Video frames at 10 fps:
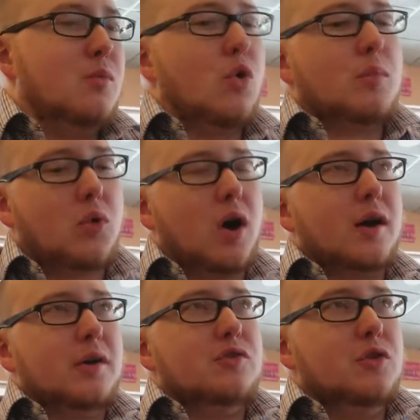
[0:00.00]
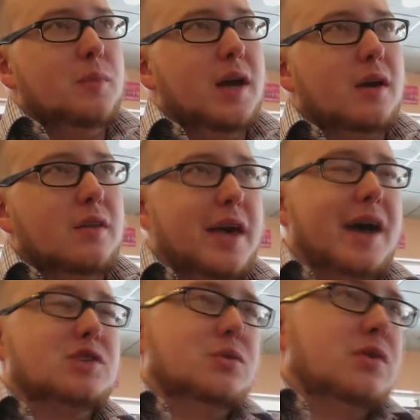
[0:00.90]
more progress you make on the
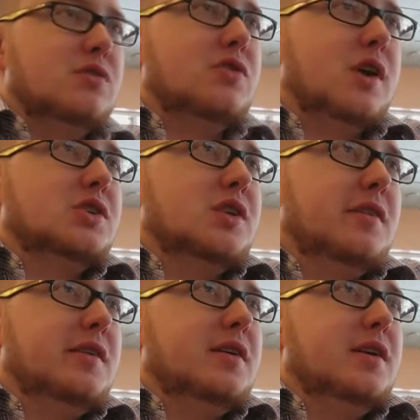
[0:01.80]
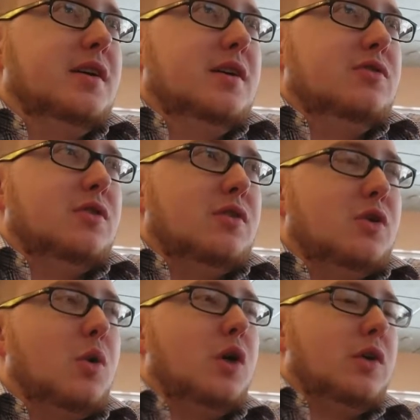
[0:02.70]
actual construction of it. So
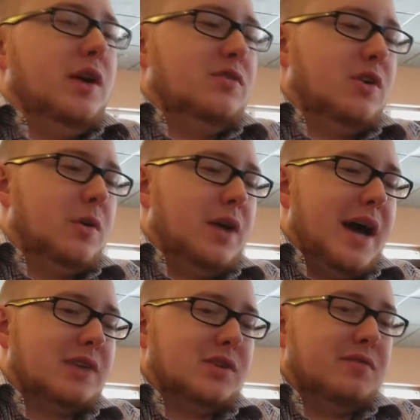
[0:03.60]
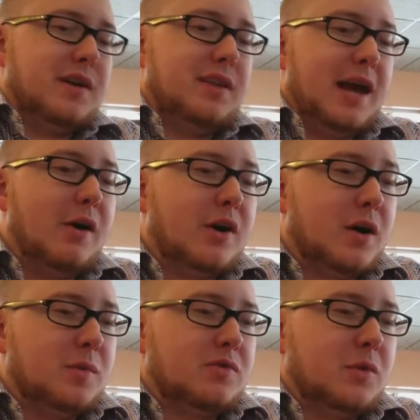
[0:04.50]
the quality isn't going to actually affect the
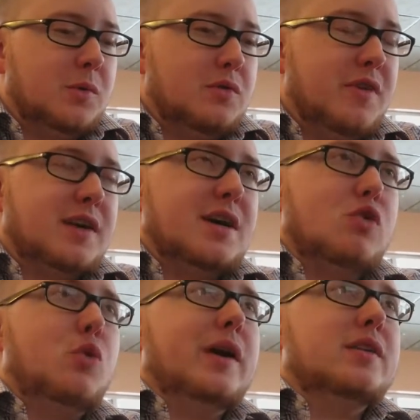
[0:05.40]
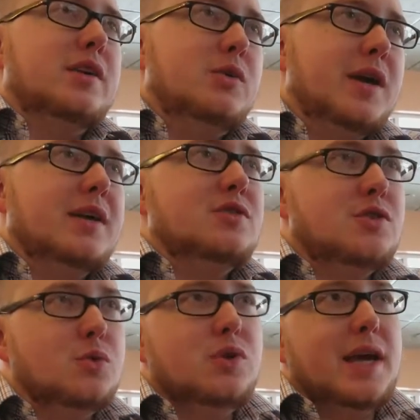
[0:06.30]
outcome, it's going to affect how quickly you get
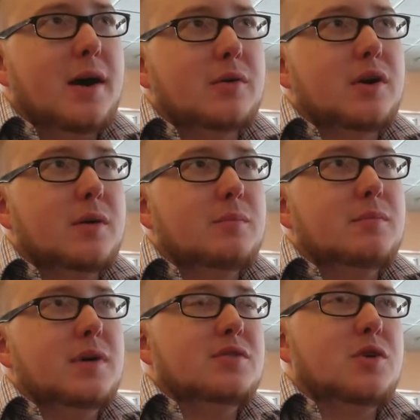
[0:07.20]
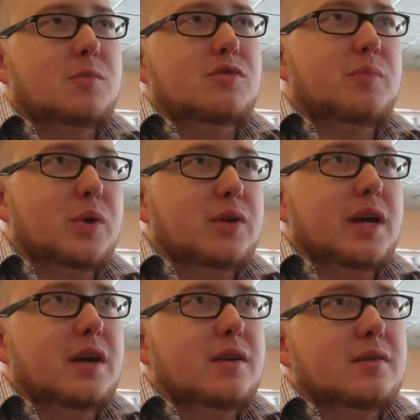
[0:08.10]
to the outcome in terms of building it.